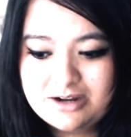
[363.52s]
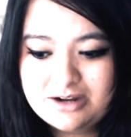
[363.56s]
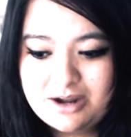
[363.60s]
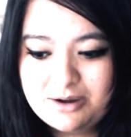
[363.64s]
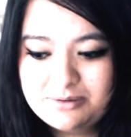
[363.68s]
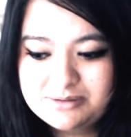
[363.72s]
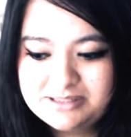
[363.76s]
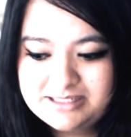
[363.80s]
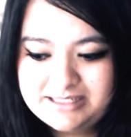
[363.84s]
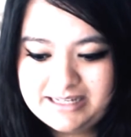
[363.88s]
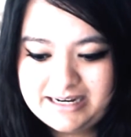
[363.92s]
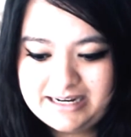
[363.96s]

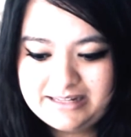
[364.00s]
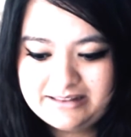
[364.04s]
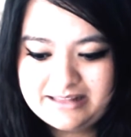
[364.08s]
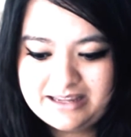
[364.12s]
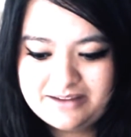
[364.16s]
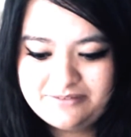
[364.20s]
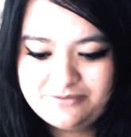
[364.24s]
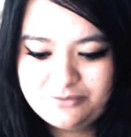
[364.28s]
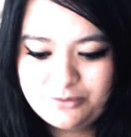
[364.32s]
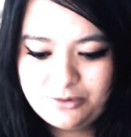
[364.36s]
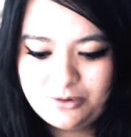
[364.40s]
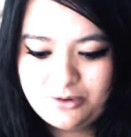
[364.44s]
was sitting
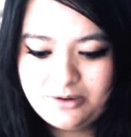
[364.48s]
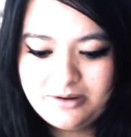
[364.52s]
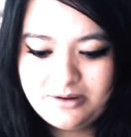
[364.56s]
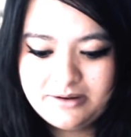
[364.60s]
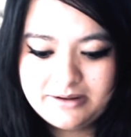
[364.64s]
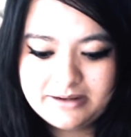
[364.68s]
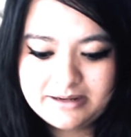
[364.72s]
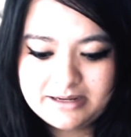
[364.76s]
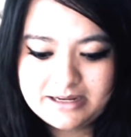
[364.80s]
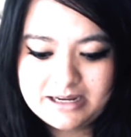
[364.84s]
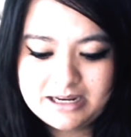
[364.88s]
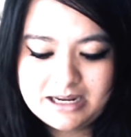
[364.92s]
there for,
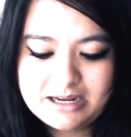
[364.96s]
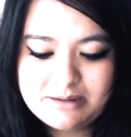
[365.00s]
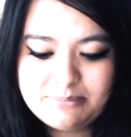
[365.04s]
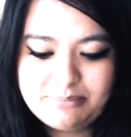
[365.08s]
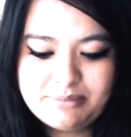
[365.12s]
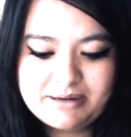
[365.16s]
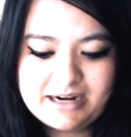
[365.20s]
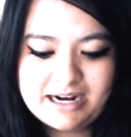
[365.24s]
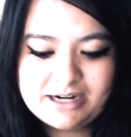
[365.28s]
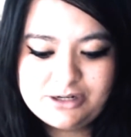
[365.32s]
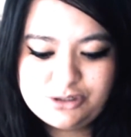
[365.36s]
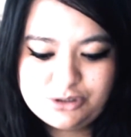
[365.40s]

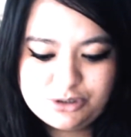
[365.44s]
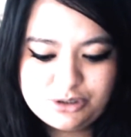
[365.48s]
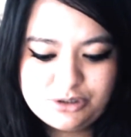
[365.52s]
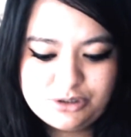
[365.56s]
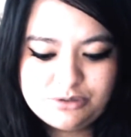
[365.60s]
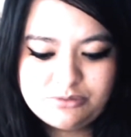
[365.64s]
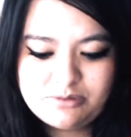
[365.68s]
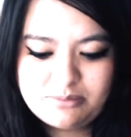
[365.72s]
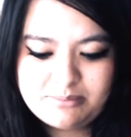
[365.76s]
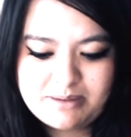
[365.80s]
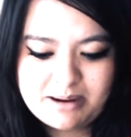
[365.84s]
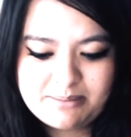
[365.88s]
but I
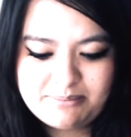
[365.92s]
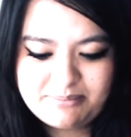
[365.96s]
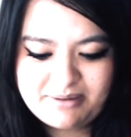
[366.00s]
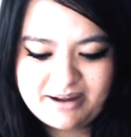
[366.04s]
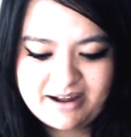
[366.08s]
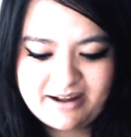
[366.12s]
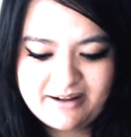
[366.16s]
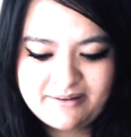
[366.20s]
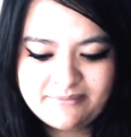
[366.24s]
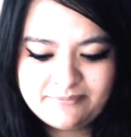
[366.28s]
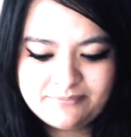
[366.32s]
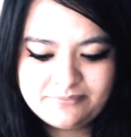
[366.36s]
do
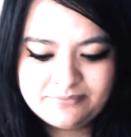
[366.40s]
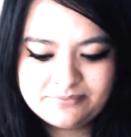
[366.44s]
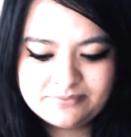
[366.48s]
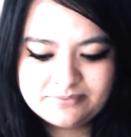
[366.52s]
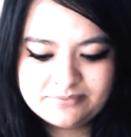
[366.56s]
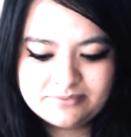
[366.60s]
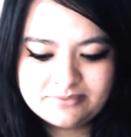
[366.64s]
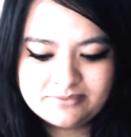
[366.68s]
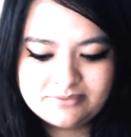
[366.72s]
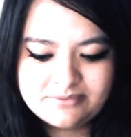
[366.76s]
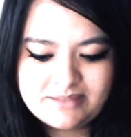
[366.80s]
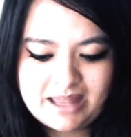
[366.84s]
remember
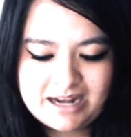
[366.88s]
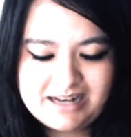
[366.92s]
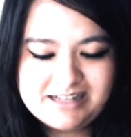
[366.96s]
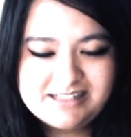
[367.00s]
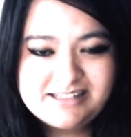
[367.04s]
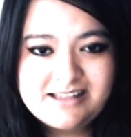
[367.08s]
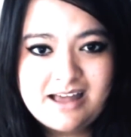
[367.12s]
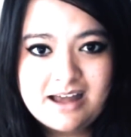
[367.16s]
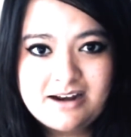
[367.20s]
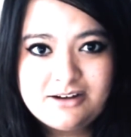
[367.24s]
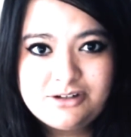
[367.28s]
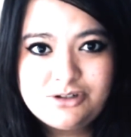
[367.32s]
that it
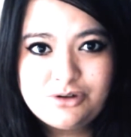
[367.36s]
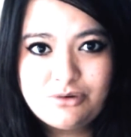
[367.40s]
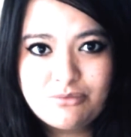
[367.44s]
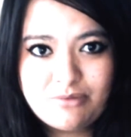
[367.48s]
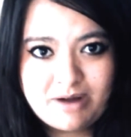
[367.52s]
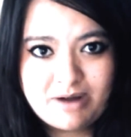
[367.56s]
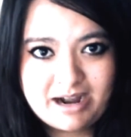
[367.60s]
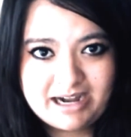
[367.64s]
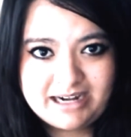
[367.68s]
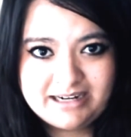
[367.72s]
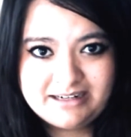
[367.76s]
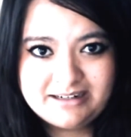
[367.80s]
started to
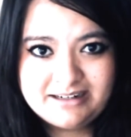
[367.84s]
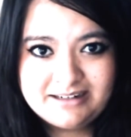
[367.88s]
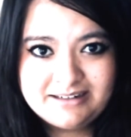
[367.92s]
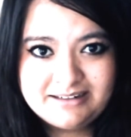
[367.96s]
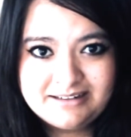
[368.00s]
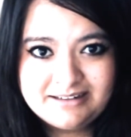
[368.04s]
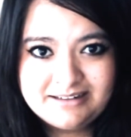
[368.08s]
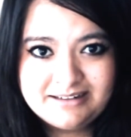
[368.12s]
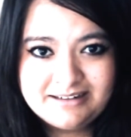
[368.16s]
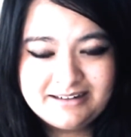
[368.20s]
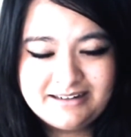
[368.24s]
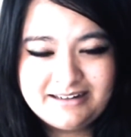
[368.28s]

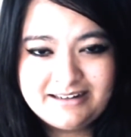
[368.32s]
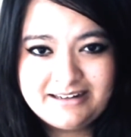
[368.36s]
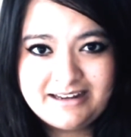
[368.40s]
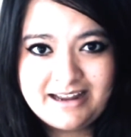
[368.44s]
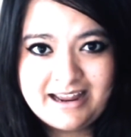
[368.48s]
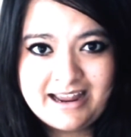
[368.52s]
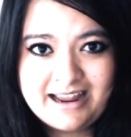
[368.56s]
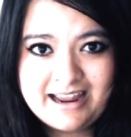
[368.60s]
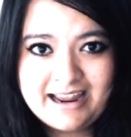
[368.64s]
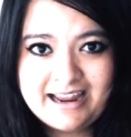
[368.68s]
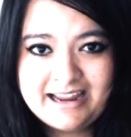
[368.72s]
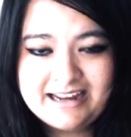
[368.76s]
rain,
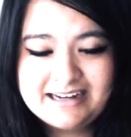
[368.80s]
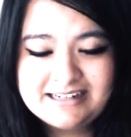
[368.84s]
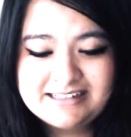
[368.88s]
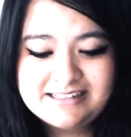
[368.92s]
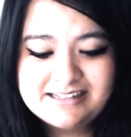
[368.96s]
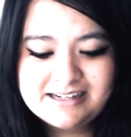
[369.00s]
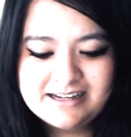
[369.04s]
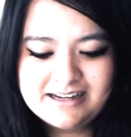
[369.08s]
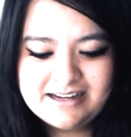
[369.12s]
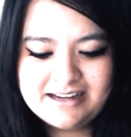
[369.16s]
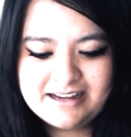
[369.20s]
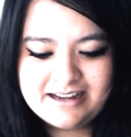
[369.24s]

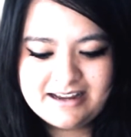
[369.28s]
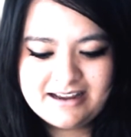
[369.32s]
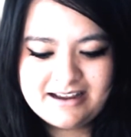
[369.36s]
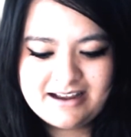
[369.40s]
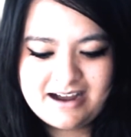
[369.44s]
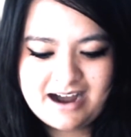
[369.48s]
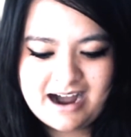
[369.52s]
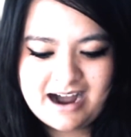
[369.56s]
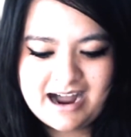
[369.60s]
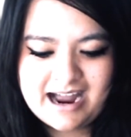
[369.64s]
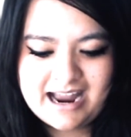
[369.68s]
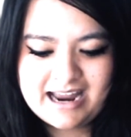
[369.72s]
and
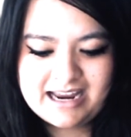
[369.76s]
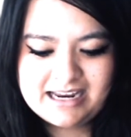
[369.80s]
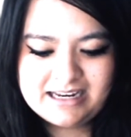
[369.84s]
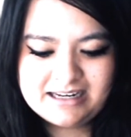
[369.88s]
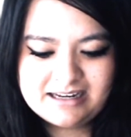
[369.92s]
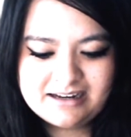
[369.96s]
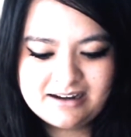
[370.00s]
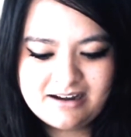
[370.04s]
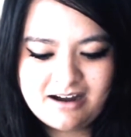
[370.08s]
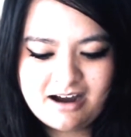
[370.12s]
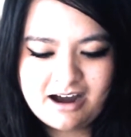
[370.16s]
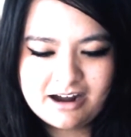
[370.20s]

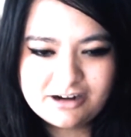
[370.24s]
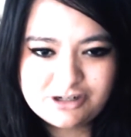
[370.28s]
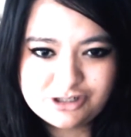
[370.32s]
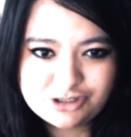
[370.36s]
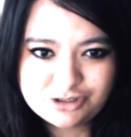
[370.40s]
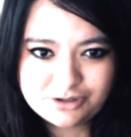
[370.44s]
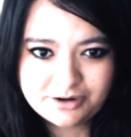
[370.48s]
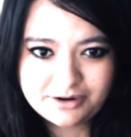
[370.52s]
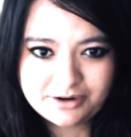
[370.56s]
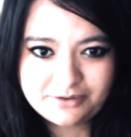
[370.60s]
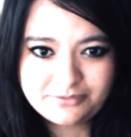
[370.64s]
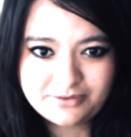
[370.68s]
I
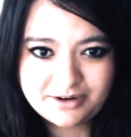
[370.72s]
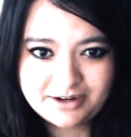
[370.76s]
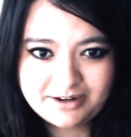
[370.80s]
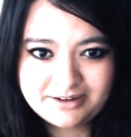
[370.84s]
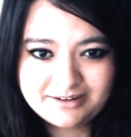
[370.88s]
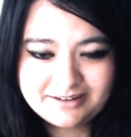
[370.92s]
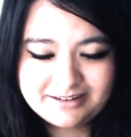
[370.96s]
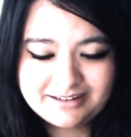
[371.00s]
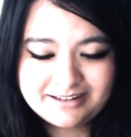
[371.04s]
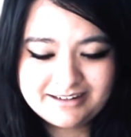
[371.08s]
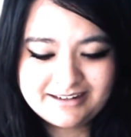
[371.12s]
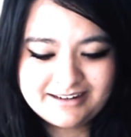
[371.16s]
hunched
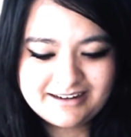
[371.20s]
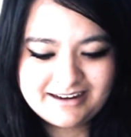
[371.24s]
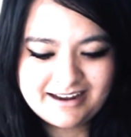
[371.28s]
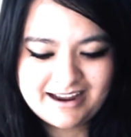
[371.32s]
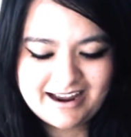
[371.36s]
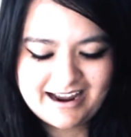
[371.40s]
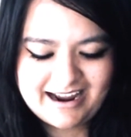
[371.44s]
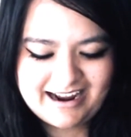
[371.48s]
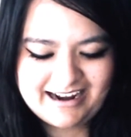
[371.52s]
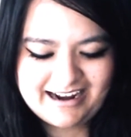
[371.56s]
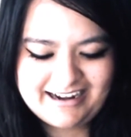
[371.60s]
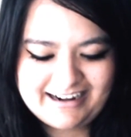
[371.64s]
over,
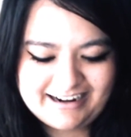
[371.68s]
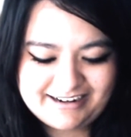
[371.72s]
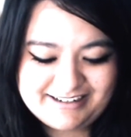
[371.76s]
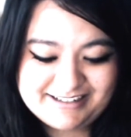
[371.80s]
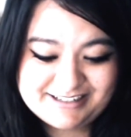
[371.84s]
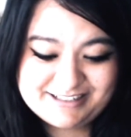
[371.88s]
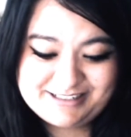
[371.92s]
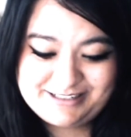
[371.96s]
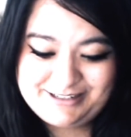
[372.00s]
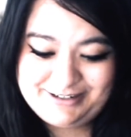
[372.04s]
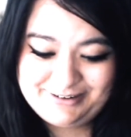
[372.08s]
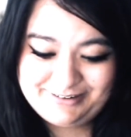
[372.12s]

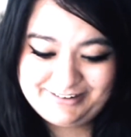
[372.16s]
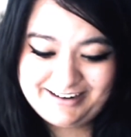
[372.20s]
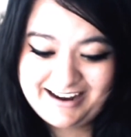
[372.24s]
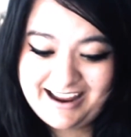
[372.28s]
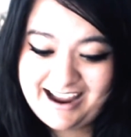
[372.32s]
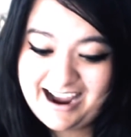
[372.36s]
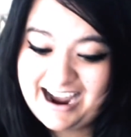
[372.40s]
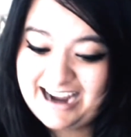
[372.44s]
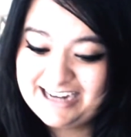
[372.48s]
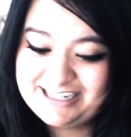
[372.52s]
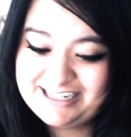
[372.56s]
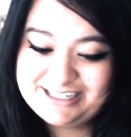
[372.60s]
and
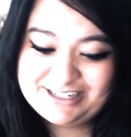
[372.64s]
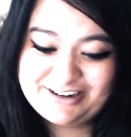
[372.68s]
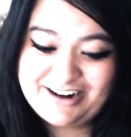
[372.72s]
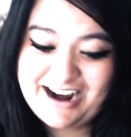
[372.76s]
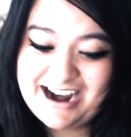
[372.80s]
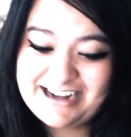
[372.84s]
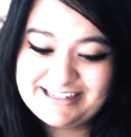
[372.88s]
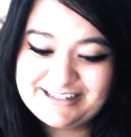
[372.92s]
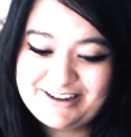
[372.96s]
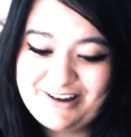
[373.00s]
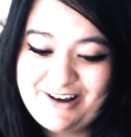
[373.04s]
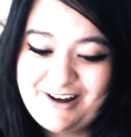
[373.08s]
I
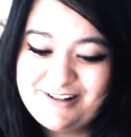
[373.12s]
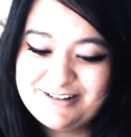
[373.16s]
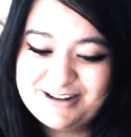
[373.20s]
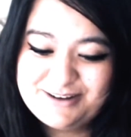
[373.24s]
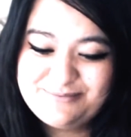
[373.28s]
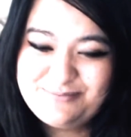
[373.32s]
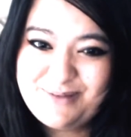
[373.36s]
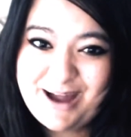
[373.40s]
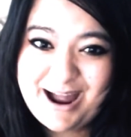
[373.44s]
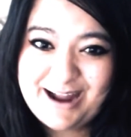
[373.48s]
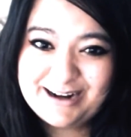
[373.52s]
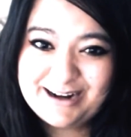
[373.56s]
tried to hold
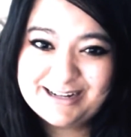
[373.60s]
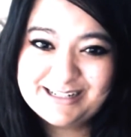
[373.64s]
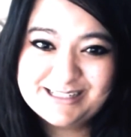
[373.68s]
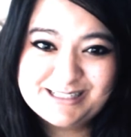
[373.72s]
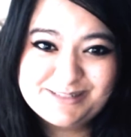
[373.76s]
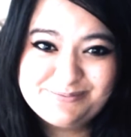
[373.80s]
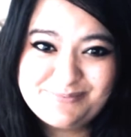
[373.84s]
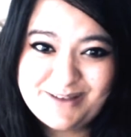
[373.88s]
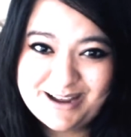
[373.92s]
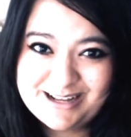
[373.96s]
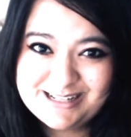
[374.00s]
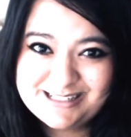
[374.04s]
it back
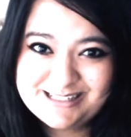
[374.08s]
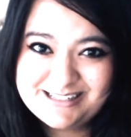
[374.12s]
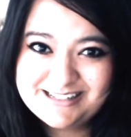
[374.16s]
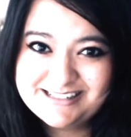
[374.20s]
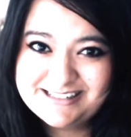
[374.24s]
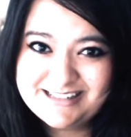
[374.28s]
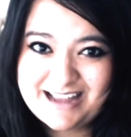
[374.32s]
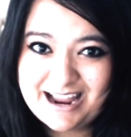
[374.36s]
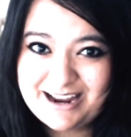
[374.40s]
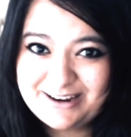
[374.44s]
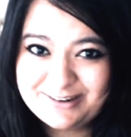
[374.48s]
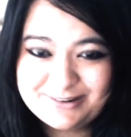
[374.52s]
as best
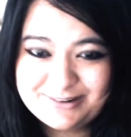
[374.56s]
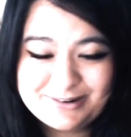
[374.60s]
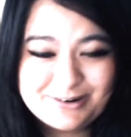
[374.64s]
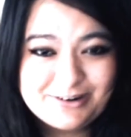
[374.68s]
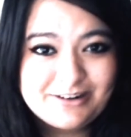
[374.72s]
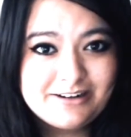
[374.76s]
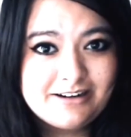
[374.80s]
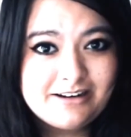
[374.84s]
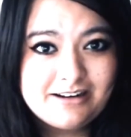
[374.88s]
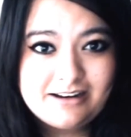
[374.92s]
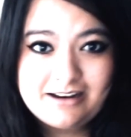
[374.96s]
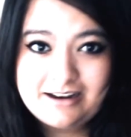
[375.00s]
as I
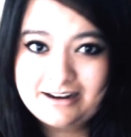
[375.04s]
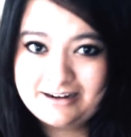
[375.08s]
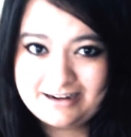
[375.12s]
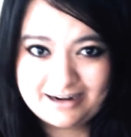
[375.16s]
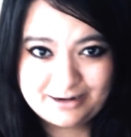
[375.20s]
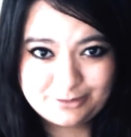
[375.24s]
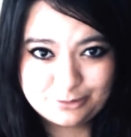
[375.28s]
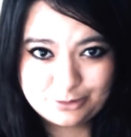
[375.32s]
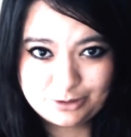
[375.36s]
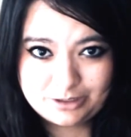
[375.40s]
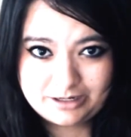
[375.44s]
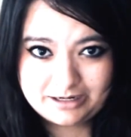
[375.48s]
could, and
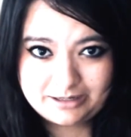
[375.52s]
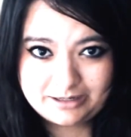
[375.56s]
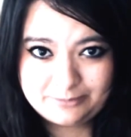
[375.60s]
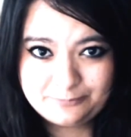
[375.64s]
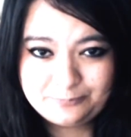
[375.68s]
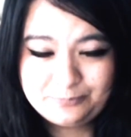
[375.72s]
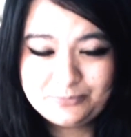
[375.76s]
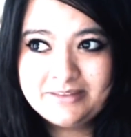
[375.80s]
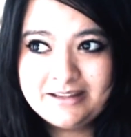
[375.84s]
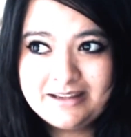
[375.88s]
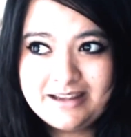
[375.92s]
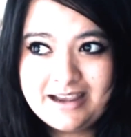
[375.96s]
I
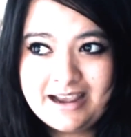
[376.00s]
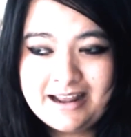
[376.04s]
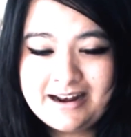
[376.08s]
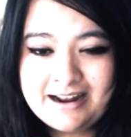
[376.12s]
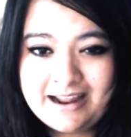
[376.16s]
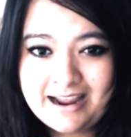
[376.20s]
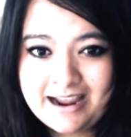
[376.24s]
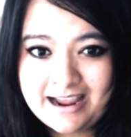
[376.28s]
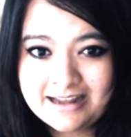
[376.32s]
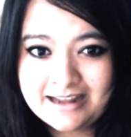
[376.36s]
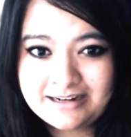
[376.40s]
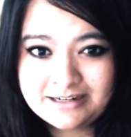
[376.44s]
couldn't, and
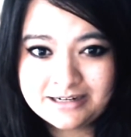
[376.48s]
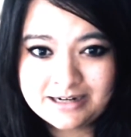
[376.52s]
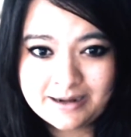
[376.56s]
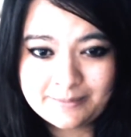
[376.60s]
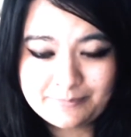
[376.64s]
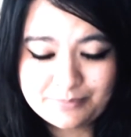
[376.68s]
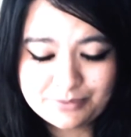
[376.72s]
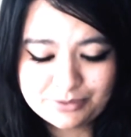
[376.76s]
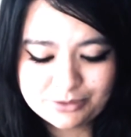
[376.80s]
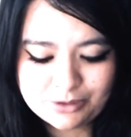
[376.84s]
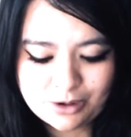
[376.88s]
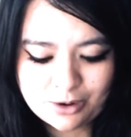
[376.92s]
I ended
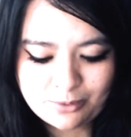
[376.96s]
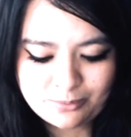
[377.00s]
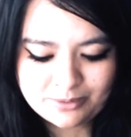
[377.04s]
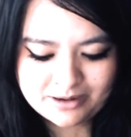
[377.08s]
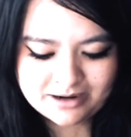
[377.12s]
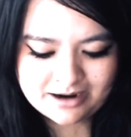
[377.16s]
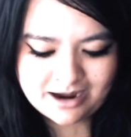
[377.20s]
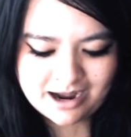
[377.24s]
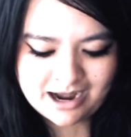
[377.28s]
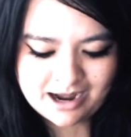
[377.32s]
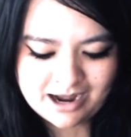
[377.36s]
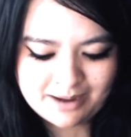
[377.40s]
up
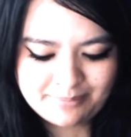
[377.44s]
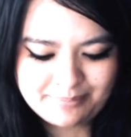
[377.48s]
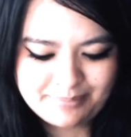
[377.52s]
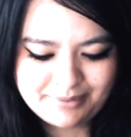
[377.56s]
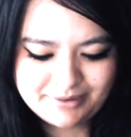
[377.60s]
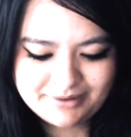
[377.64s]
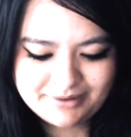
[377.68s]
throwing up